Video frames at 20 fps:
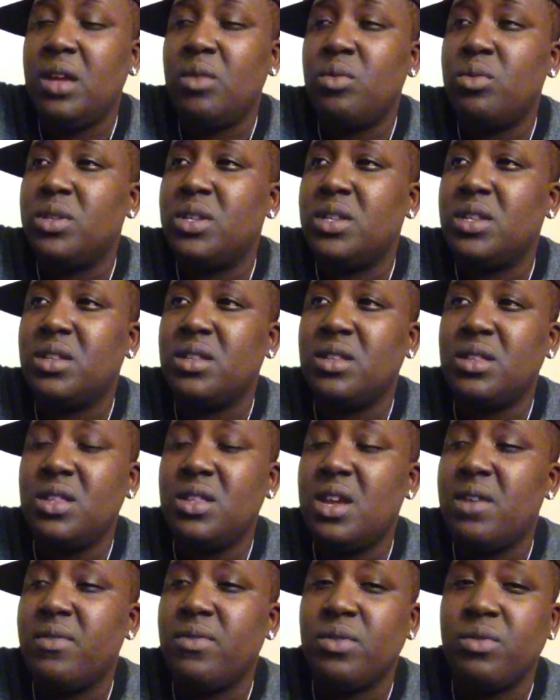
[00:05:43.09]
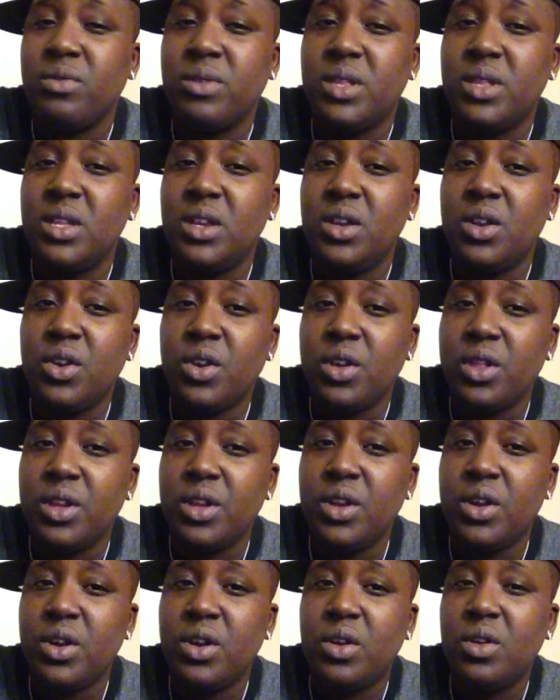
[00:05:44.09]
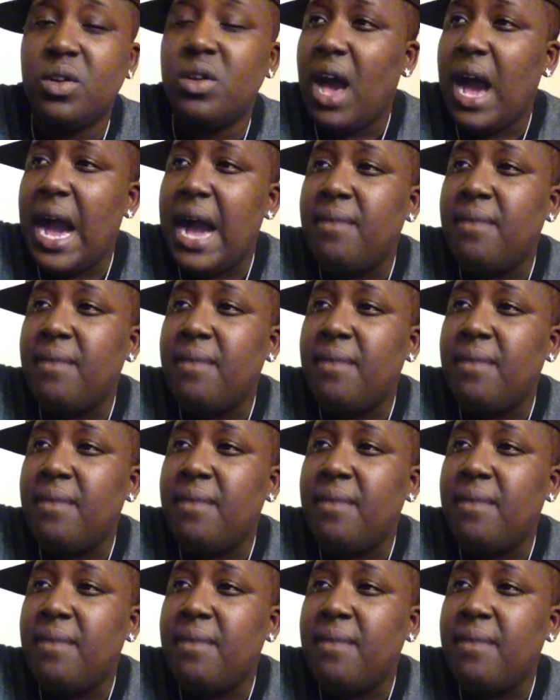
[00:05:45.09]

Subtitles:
was never really a girly girl.